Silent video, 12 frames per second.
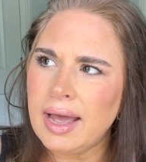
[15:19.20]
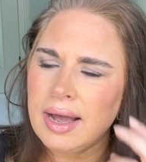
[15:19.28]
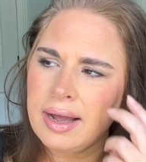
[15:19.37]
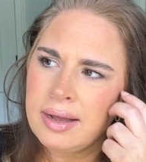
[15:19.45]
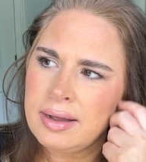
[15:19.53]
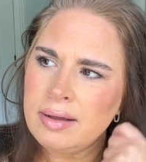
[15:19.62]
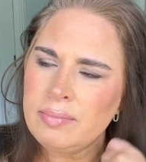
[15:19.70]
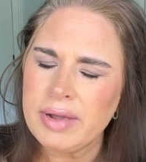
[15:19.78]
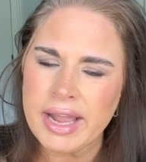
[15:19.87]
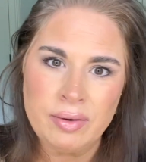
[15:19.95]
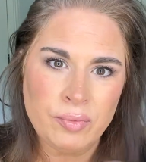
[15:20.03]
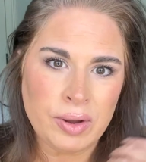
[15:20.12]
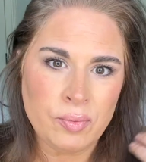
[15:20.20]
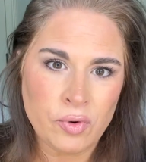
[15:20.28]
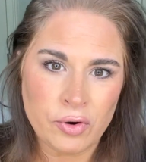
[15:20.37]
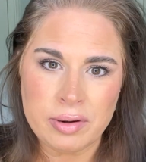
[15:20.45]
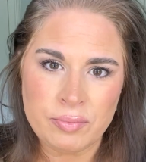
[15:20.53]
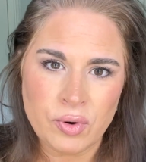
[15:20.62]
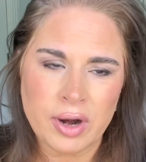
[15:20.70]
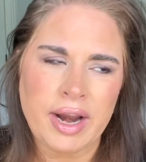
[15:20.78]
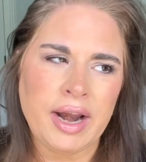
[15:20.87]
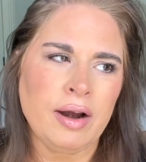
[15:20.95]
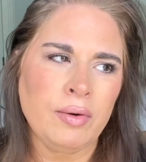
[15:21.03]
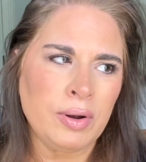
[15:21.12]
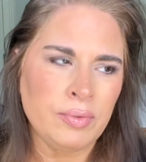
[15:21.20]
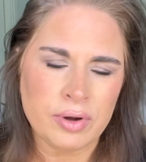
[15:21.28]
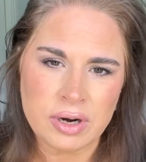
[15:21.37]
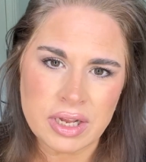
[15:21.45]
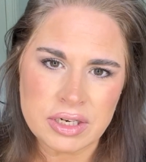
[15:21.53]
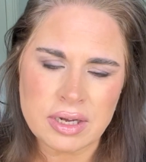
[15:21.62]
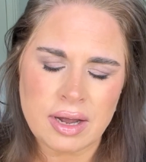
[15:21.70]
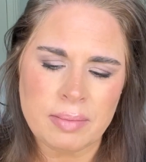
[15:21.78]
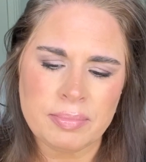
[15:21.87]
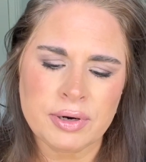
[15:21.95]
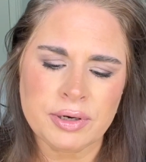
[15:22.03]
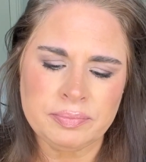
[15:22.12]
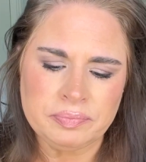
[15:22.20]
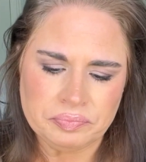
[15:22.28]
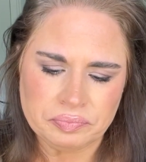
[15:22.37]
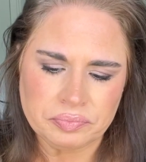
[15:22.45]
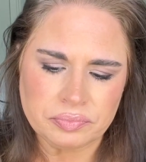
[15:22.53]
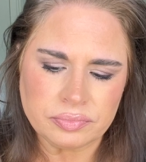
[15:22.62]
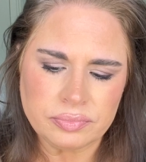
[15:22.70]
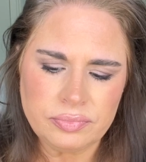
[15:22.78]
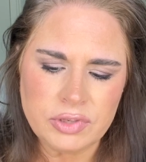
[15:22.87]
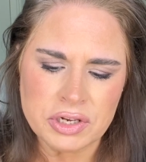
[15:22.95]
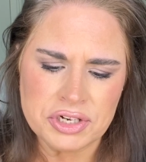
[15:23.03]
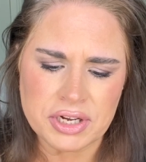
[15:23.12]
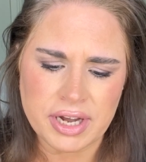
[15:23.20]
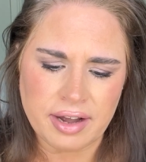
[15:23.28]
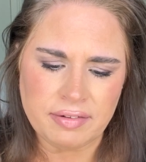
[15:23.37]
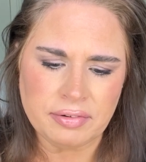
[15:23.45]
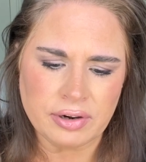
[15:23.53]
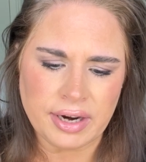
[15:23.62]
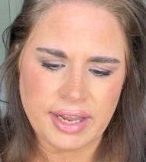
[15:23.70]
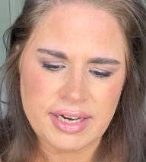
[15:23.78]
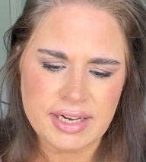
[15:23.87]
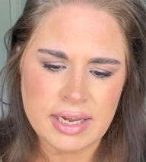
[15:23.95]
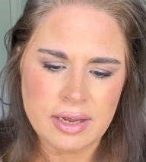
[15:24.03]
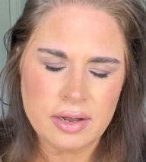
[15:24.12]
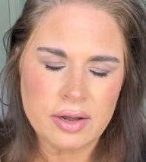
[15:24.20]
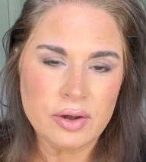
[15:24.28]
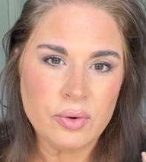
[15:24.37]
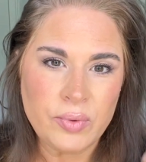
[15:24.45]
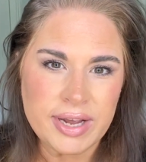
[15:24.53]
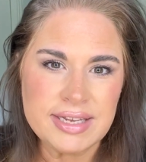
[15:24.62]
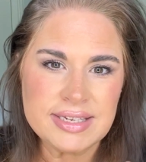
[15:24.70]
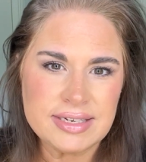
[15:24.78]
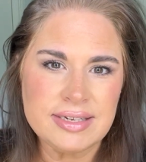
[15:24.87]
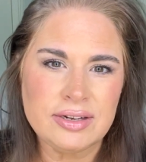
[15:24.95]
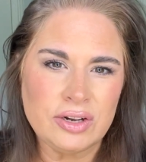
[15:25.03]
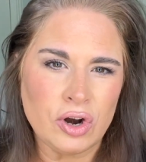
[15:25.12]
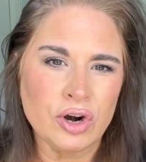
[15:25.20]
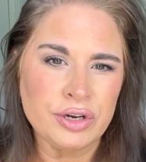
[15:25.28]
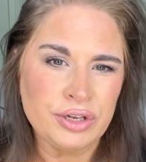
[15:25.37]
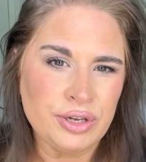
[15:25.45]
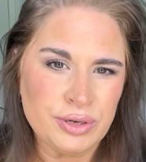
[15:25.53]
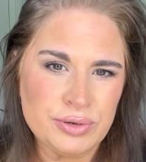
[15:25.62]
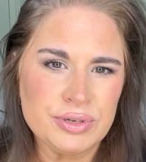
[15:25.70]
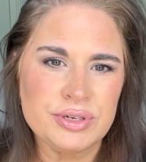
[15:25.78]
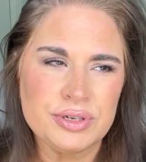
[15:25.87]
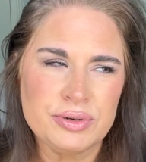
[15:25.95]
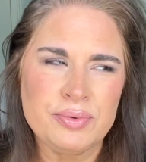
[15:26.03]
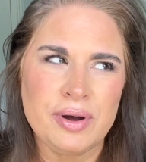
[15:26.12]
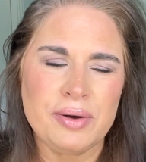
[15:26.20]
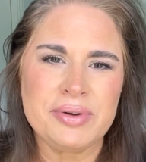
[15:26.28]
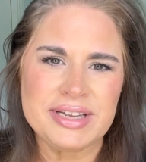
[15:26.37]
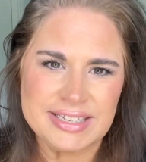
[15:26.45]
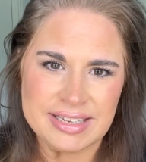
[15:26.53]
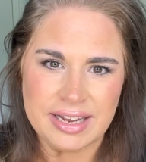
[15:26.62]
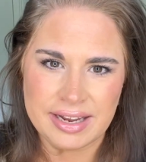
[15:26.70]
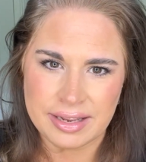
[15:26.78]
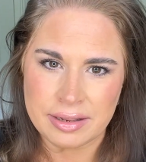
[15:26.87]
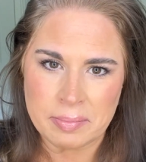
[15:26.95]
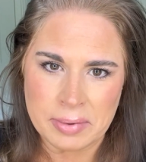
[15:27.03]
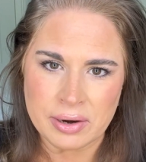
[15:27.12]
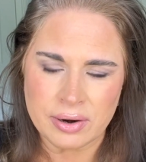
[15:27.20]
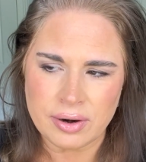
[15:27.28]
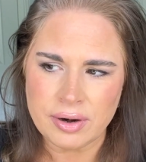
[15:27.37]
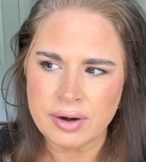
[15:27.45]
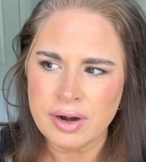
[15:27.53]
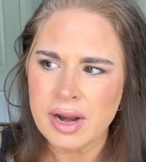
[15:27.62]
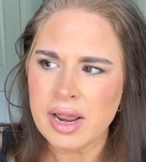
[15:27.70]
and we want more hair, we want a topper to cover it, we still are used to what we see in the mirror.